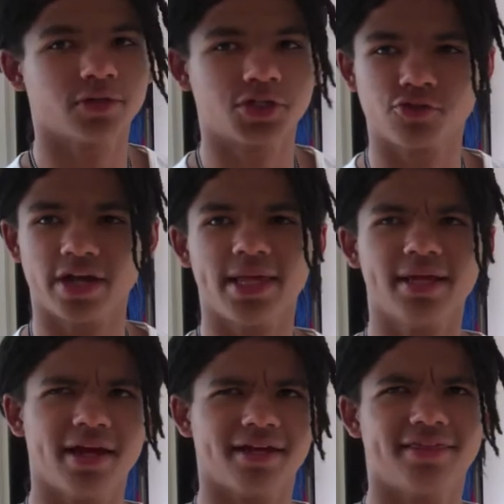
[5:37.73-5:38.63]

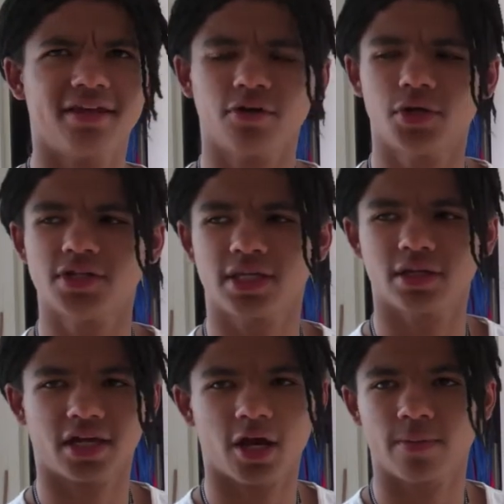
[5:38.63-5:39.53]
Australian, I think, or New
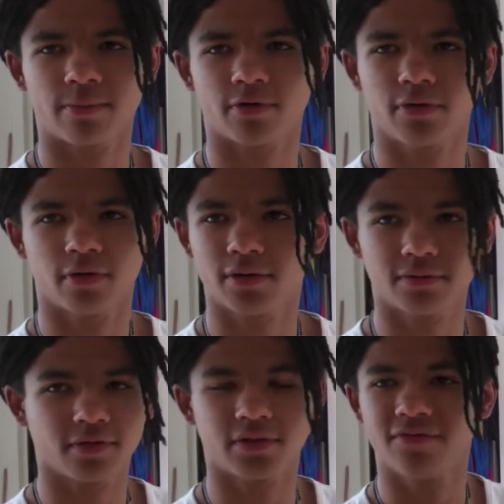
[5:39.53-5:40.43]
Zealand, I can't remember
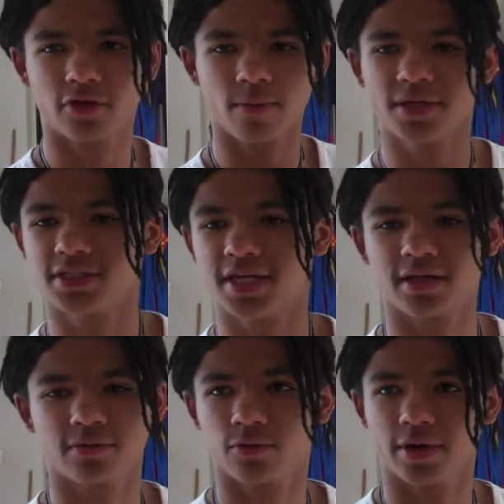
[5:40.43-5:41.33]
leave a comment
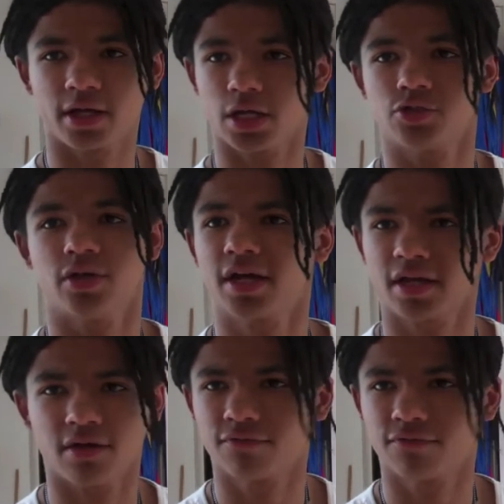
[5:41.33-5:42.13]
saying the right country, I, have